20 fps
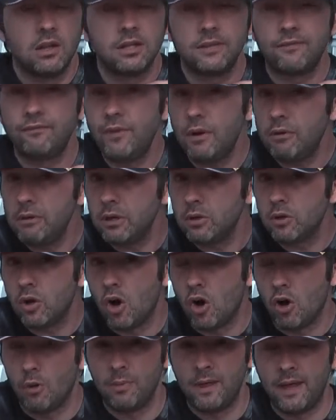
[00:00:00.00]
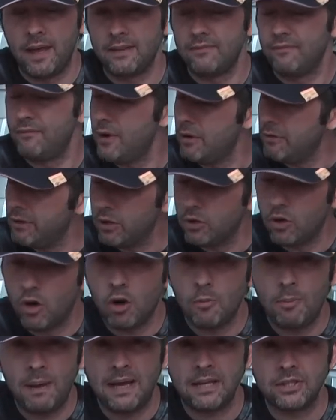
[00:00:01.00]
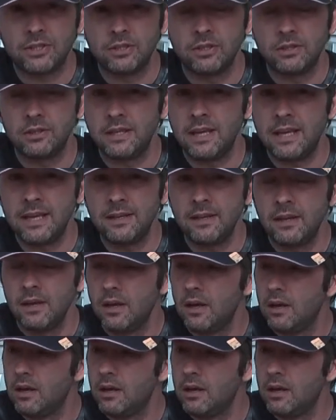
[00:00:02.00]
There's very little hop there, very little hop action at the end.